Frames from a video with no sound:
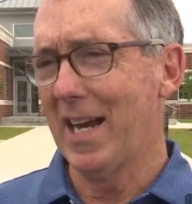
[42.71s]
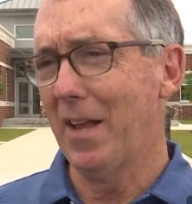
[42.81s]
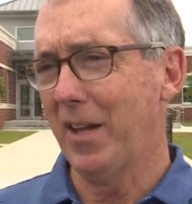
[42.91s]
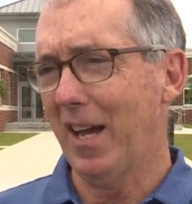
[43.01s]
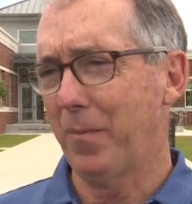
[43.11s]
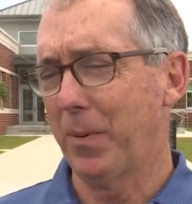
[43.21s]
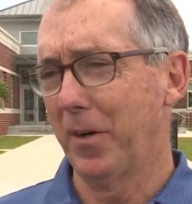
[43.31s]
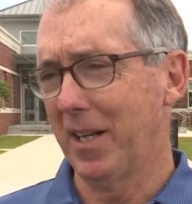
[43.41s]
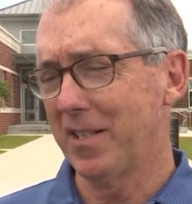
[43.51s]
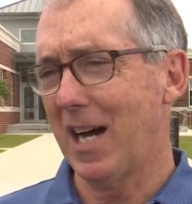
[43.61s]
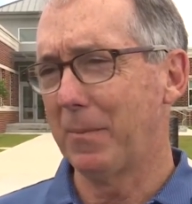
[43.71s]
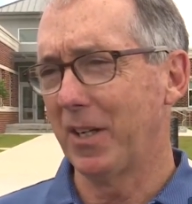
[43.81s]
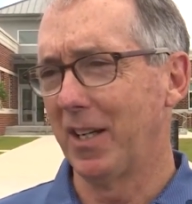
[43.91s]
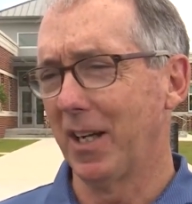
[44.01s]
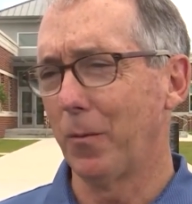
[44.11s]
now, they have plenty of time
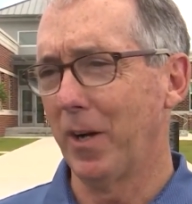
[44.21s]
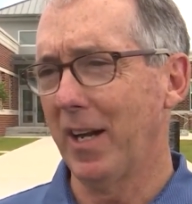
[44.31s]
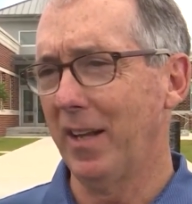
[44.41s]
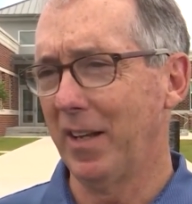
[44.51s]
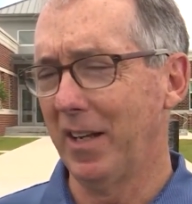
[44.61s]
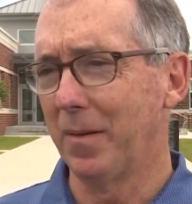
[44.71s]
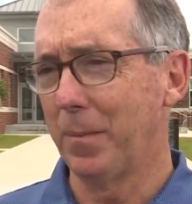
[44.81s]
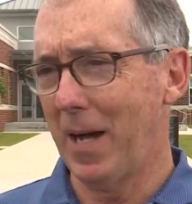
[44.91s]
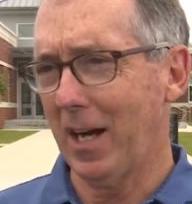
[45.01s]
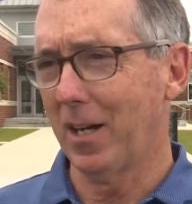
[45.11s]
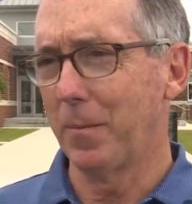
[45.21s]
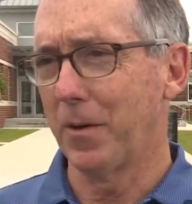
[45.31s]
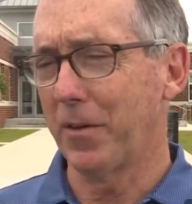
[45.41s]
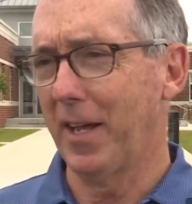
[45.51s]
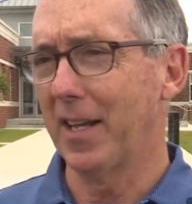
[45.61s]
to get ready. They need to pack up
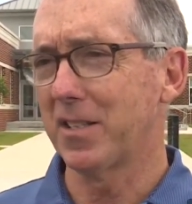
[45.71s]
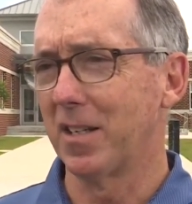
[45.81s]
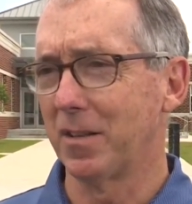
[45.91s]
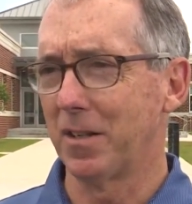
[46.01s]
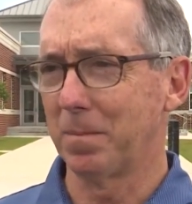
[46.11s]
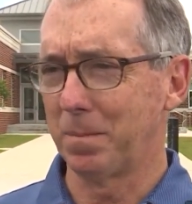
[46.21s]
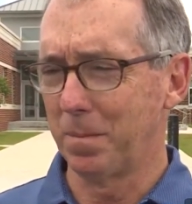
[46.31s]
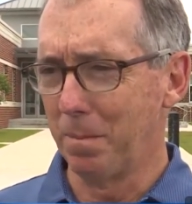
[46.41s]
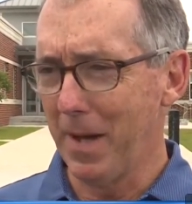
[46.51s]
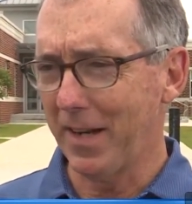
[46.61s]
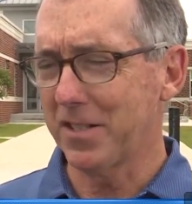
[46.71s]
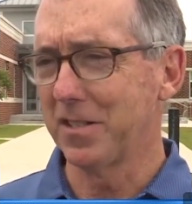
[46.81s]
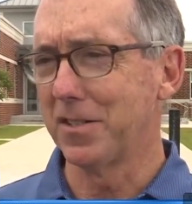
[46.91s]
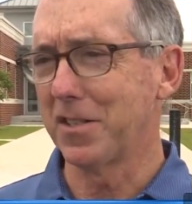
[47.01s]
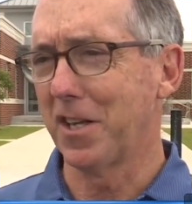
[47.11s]
their things, get their
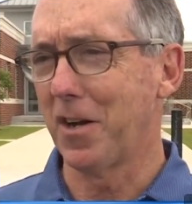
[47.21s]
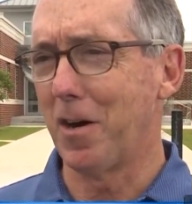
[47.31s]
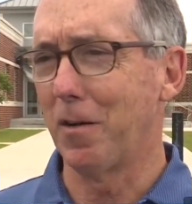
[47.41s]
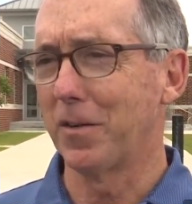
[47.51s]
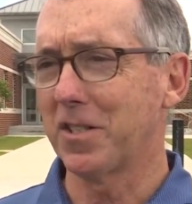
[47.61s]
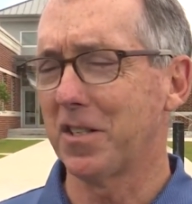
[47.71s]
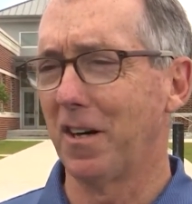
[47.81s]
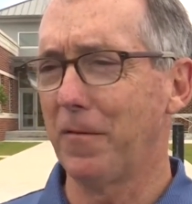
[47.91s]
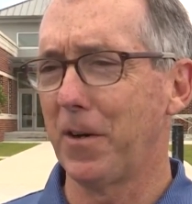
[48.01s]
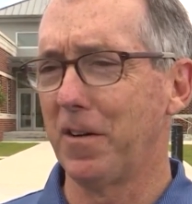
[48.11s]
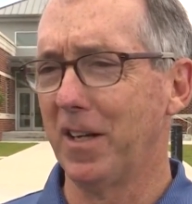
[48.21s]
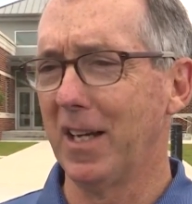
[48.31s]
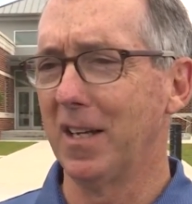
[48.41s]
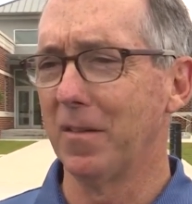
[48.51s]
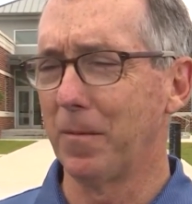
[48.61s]
medicines, get all their stuff they
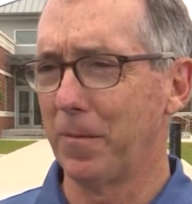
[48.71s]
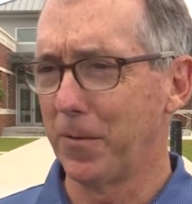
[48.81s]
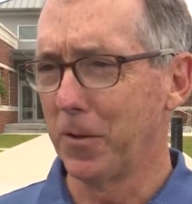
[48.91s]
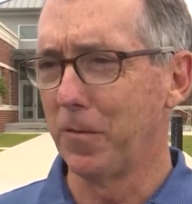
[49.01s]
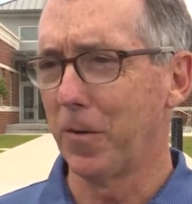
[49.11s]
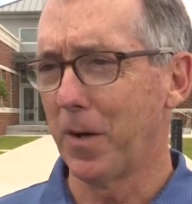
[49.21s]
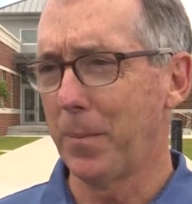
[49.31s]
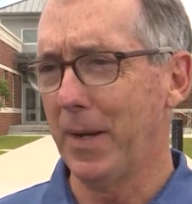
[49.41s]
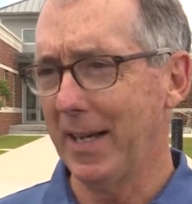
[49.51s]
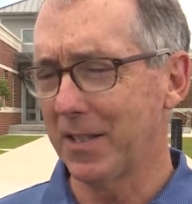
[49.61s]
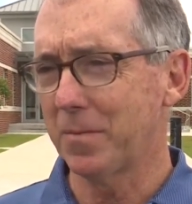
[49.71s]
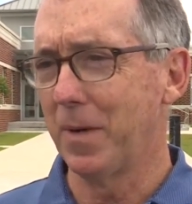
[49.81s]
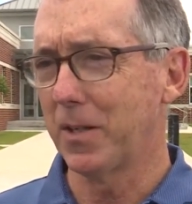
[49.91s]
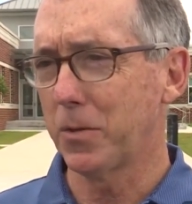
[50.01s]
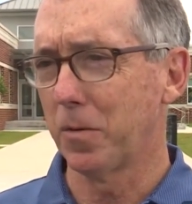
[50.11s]
need, get food for their pets,
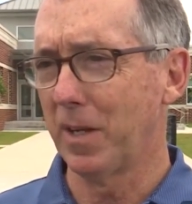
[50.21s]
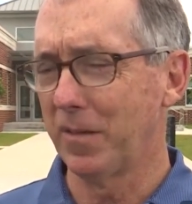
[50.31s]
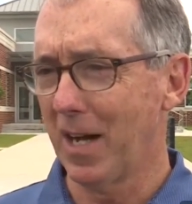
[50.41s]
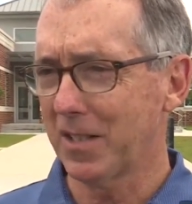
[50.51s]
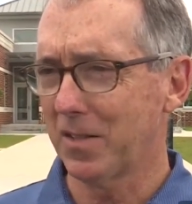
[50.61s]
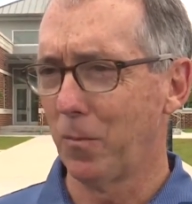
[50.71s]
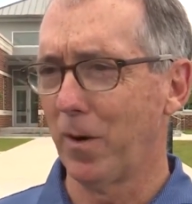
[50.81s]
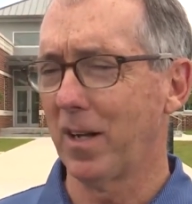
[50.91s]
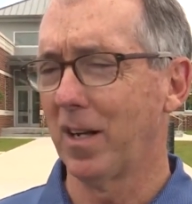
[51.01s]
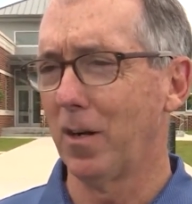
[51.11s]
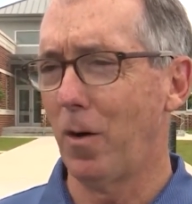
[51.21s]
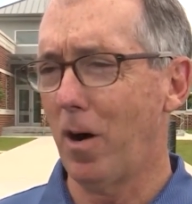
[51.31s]
make sure they've got somewhere to go.